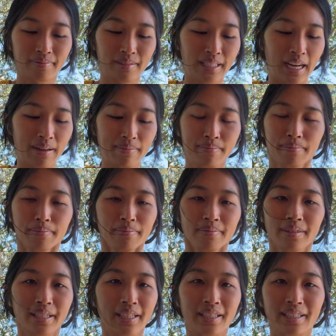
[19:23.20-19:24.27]
Yeah,
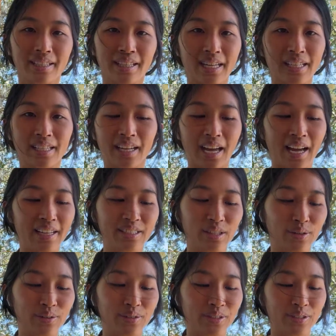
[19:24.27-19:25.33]
I
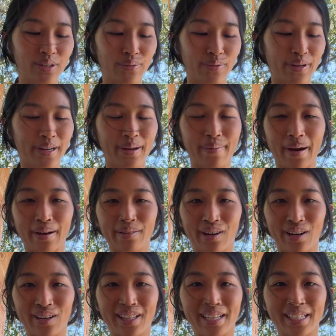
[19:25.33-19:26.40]
don't worry about
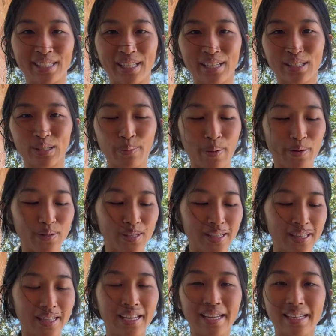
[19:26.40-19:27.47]
garlic. It's like supposedly
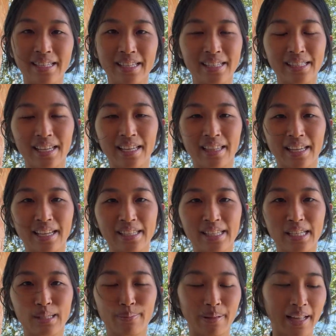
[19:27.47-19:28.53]
it's like the
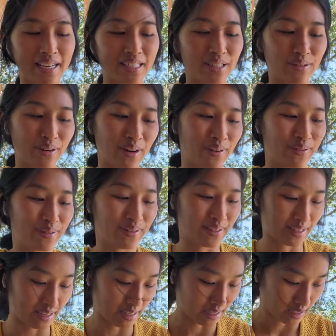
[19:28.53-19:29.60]
easiest plant to grow.
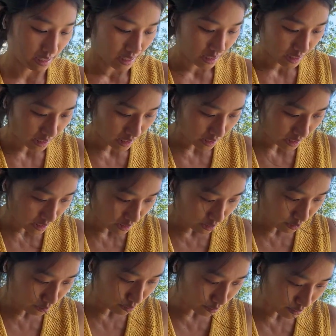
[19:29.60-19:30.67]

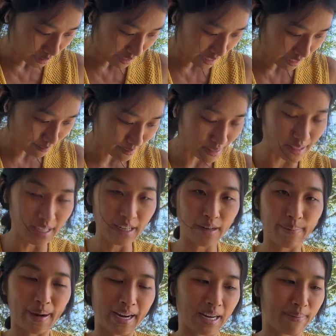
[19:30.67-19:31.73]
Oh, I got a mosquito
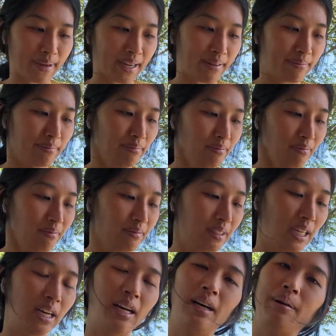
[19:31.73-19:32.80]
biting me.
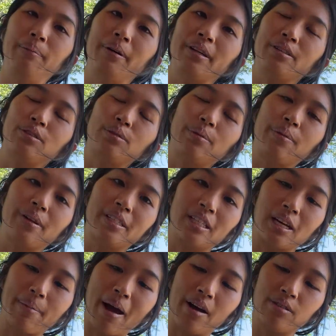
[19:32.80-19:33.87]
What else do we want to
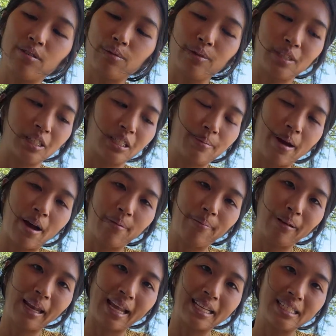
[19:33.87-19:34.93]
talk about? So we talked about
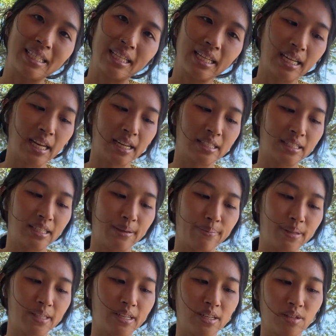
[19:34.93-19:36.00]
planting it as deep
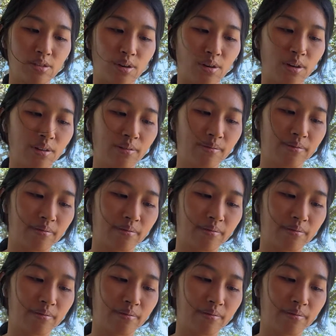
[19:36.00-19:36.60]
as it is tall.